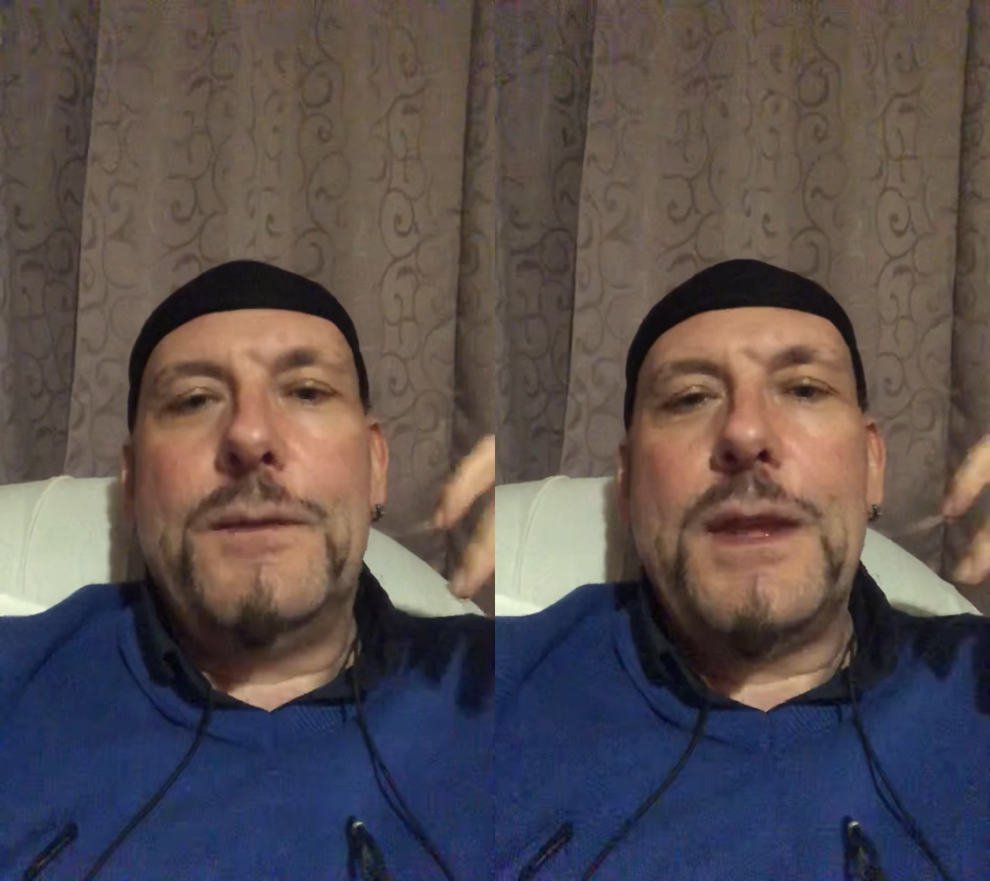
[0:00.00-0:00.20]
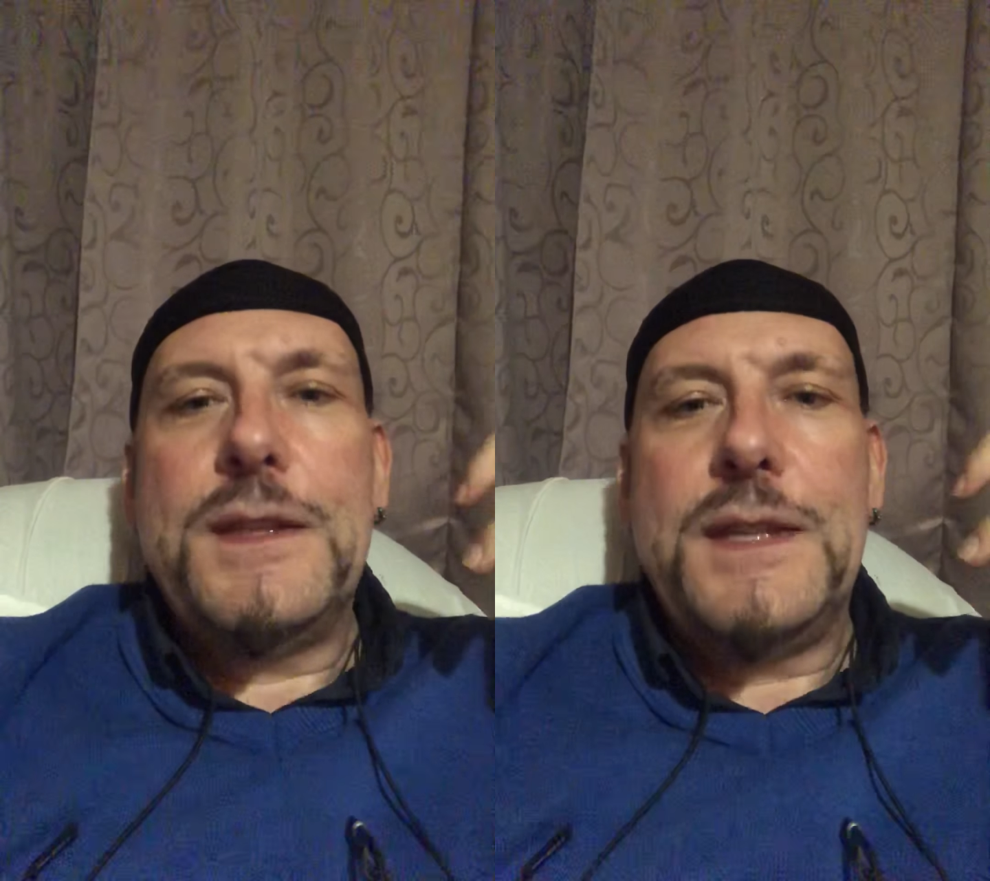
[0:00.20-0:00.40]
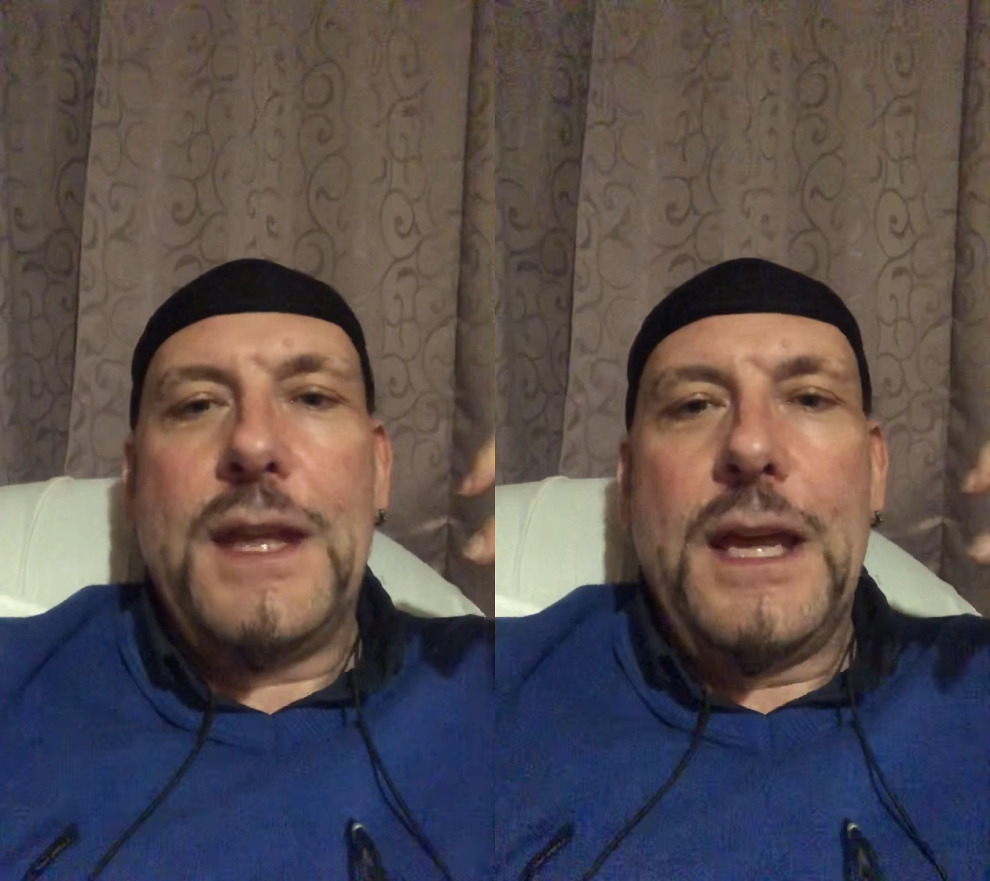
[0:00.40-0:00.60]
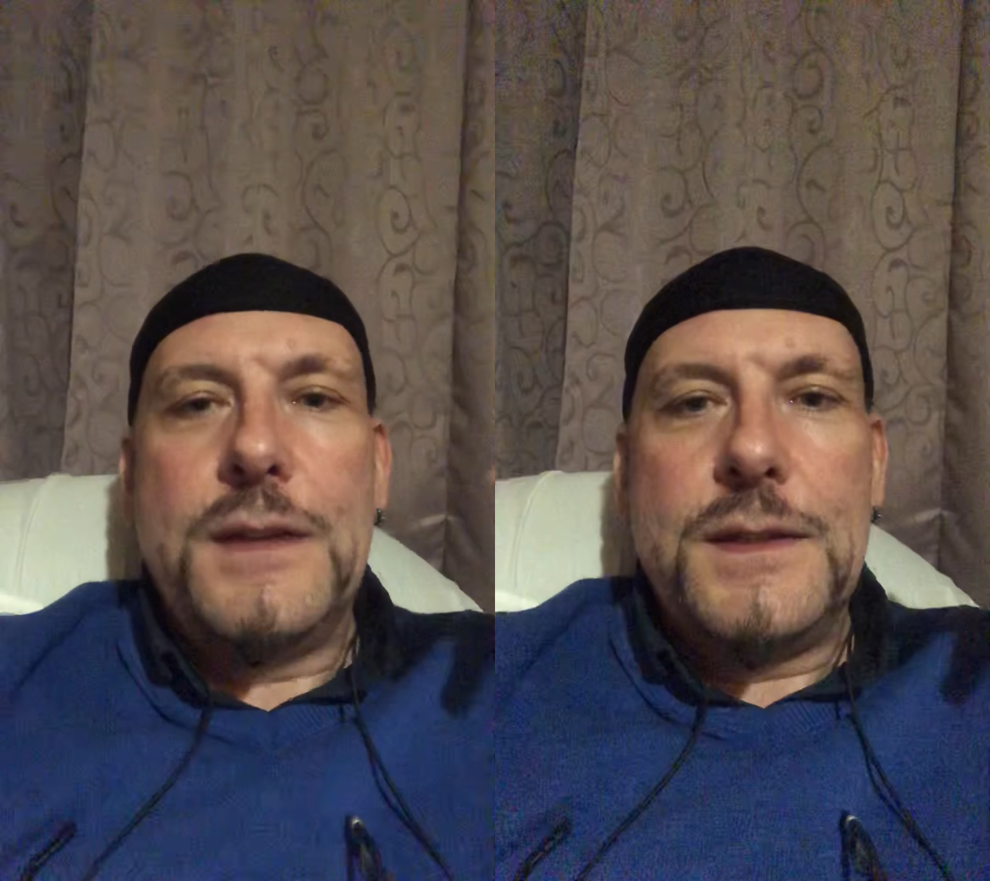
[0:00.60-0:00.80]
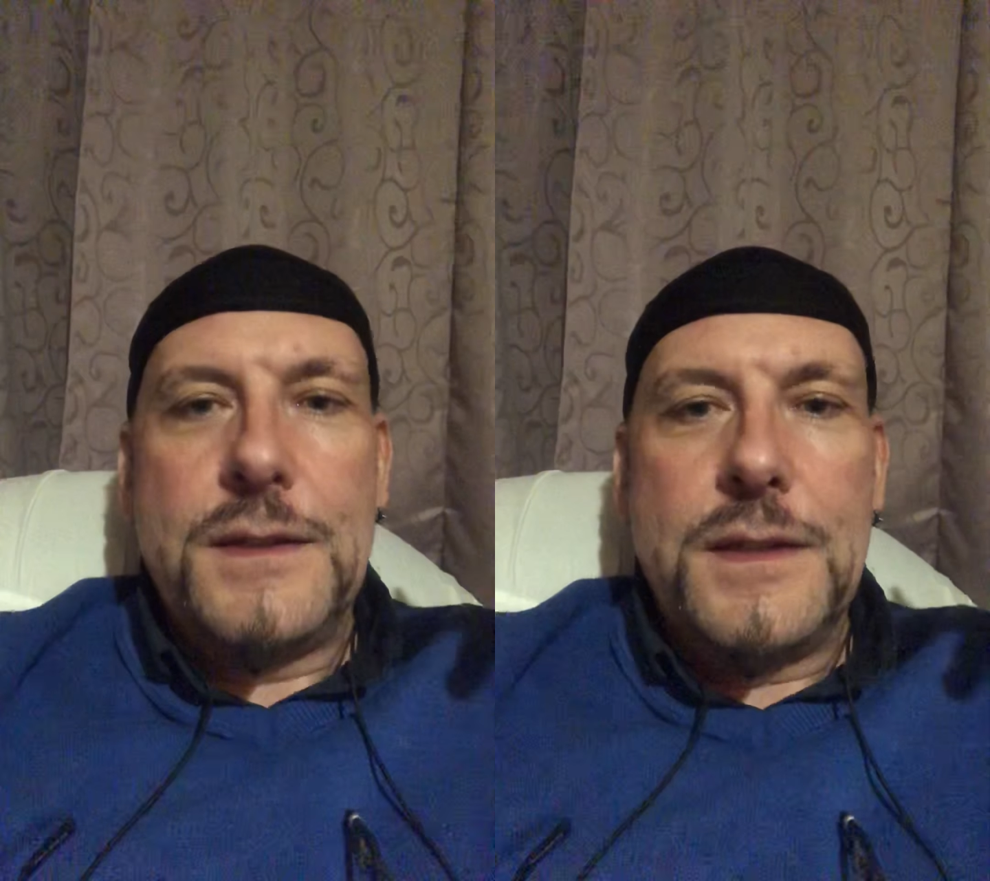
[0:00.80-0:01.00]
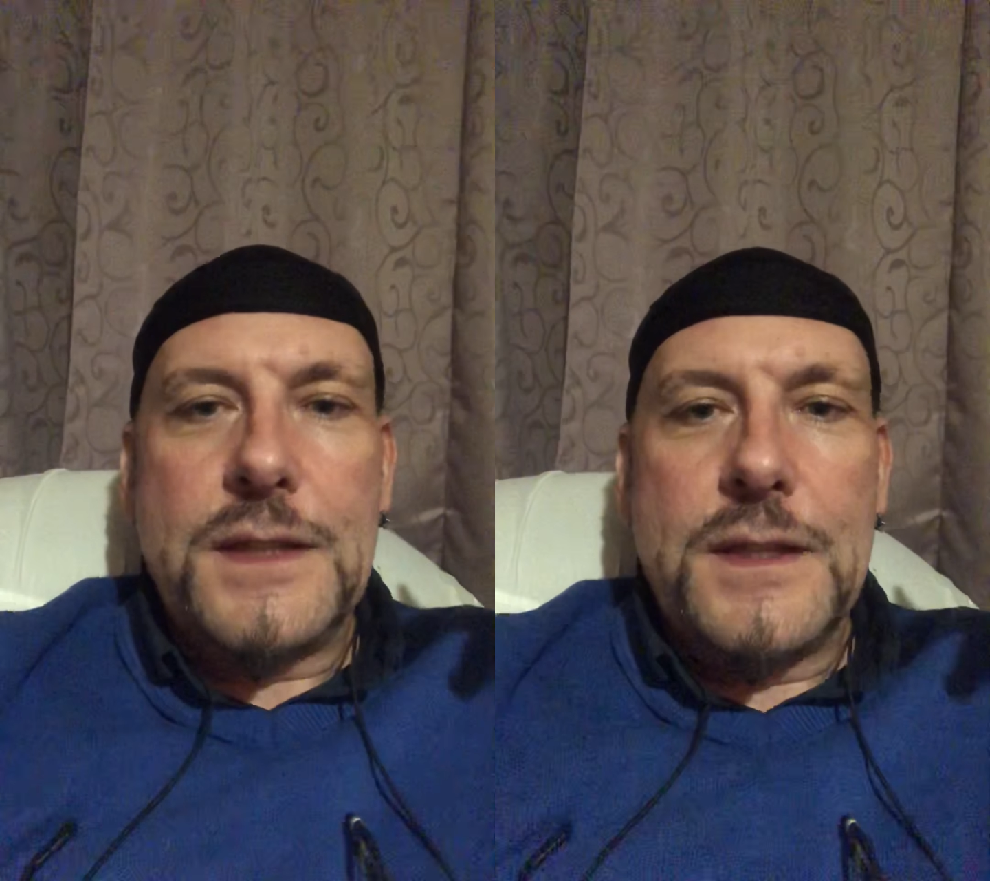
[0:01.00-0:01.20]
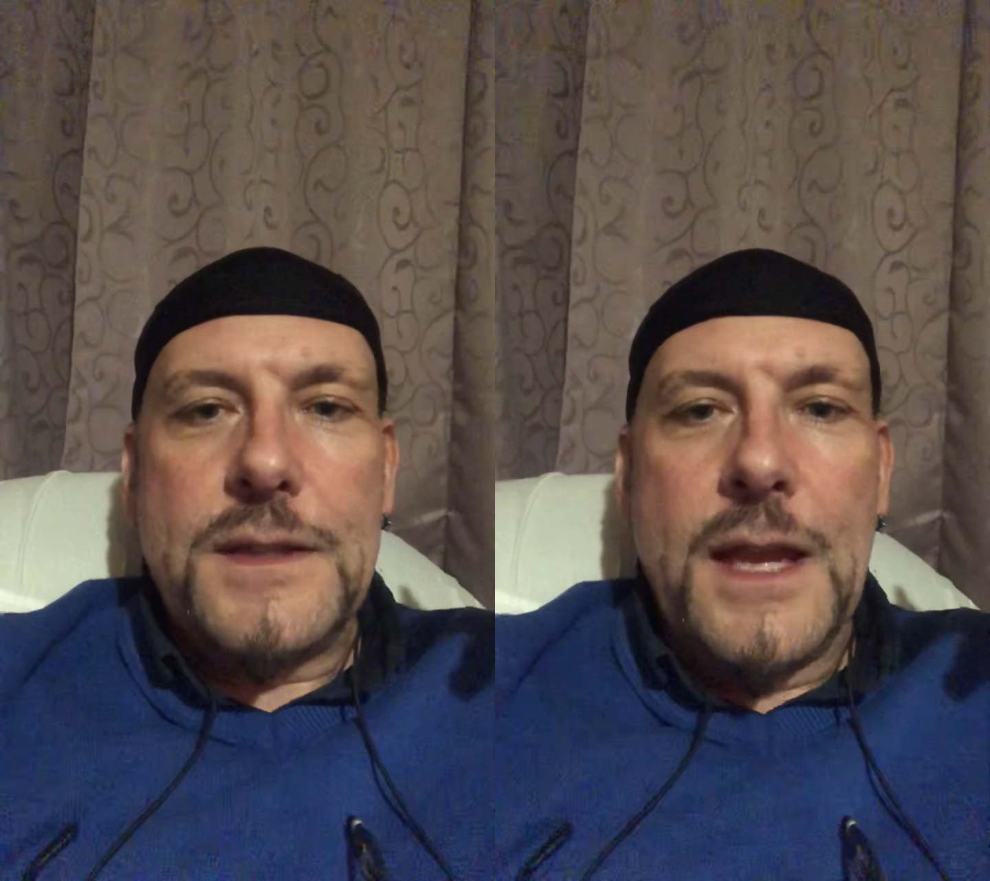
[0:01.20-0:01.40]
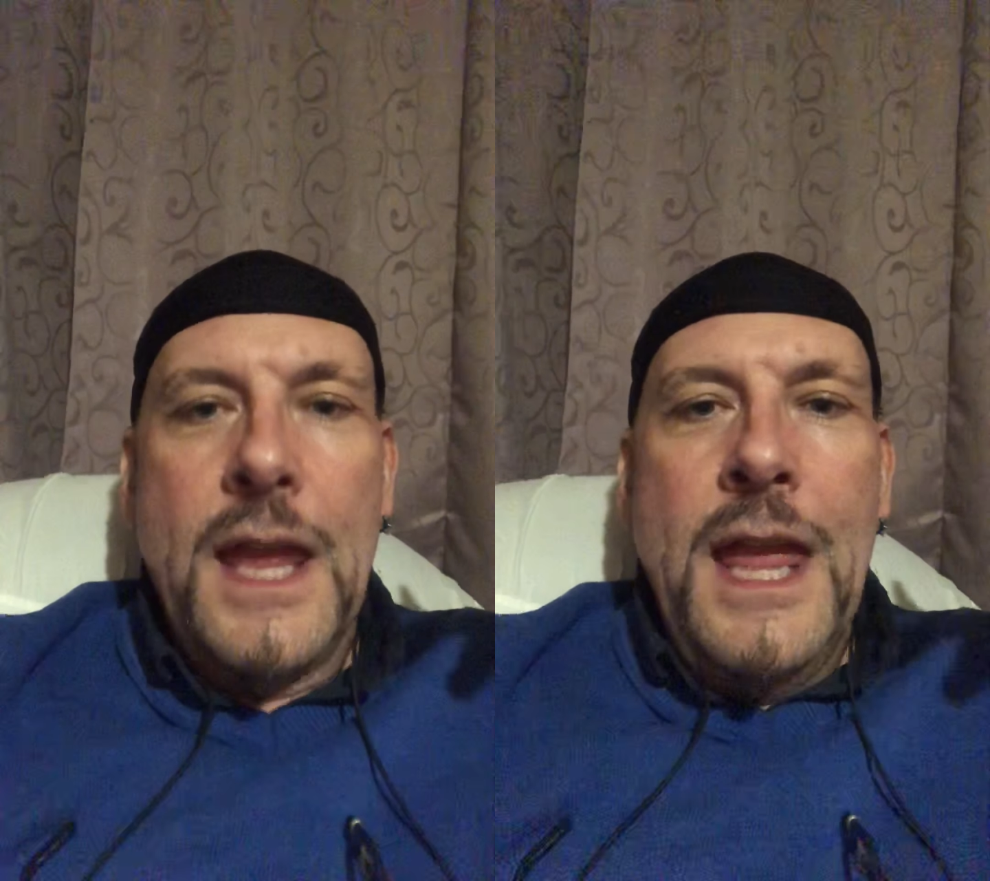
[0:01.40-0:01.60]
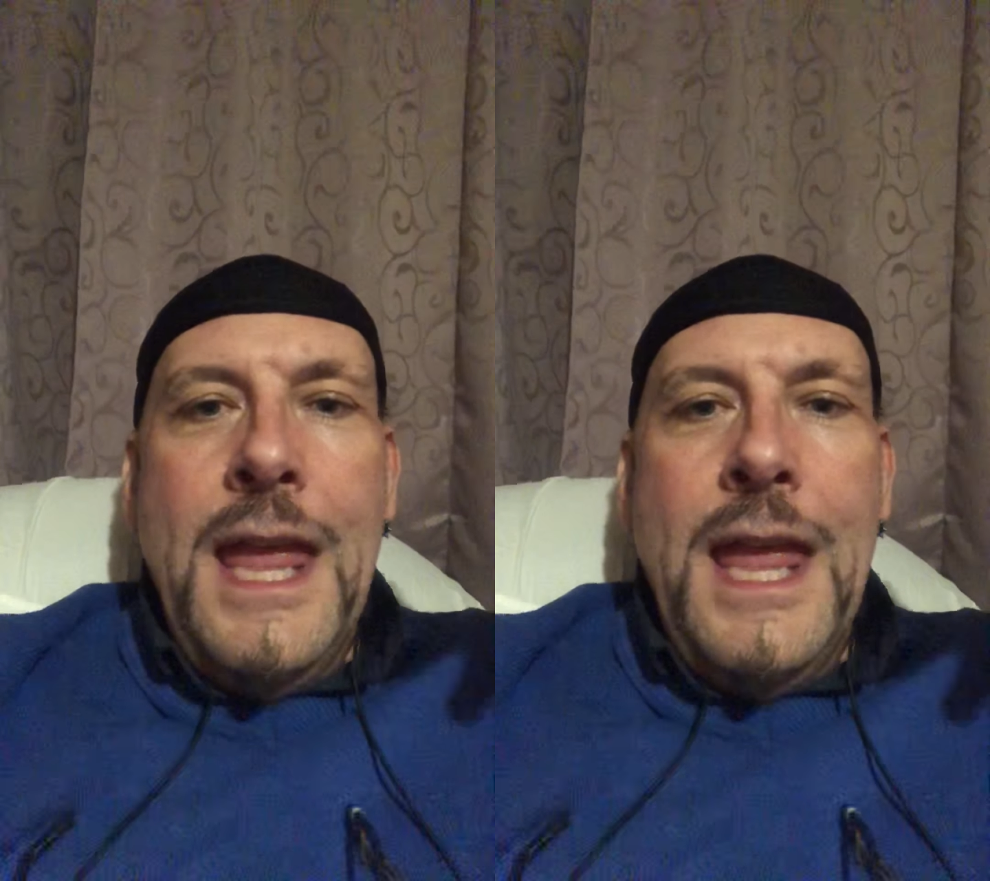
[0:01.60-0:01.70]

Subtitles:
they see that as disgusting.